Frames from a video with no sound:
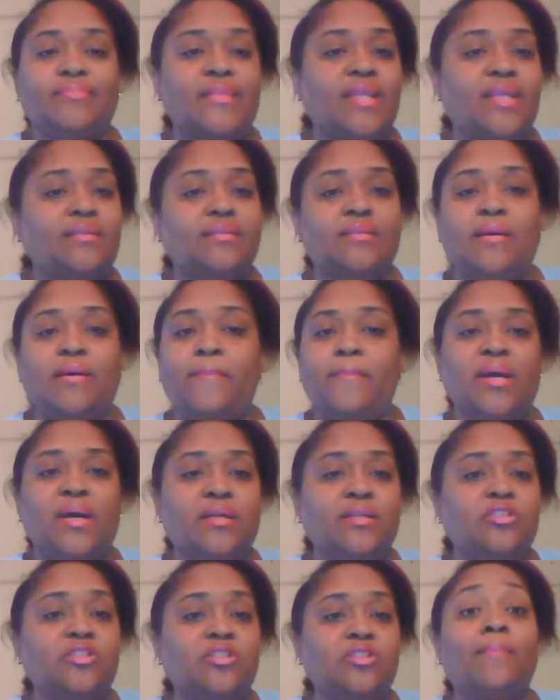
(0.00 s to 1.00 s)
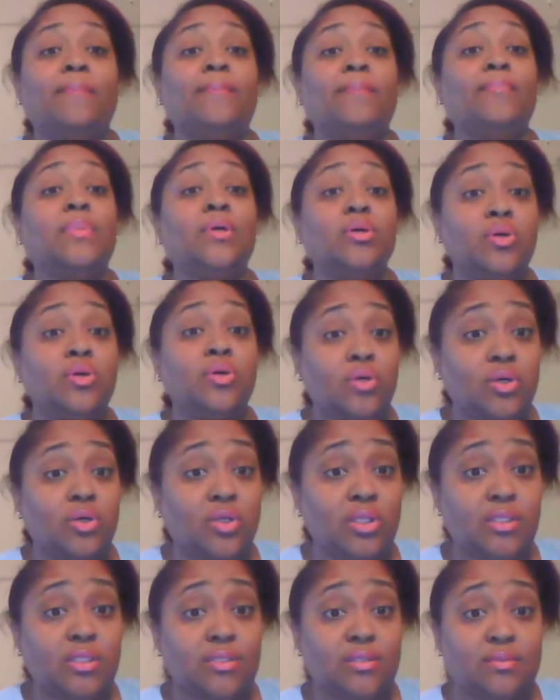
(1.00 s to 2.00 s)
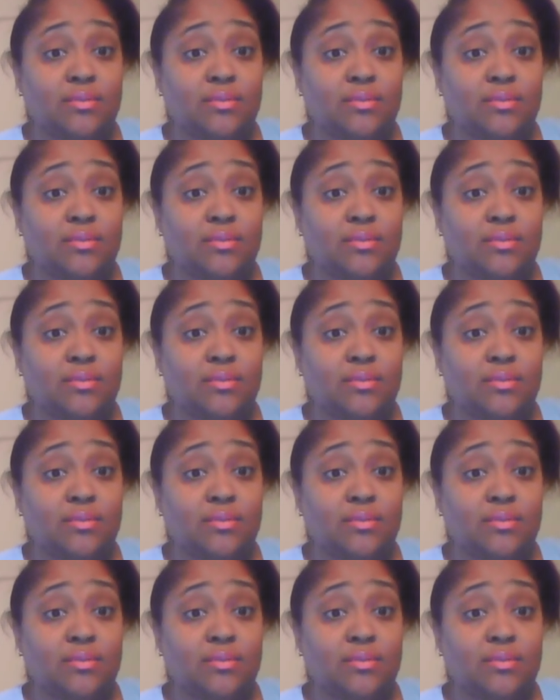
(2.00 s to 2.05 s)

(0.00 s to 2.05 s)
That's a bunch of bull.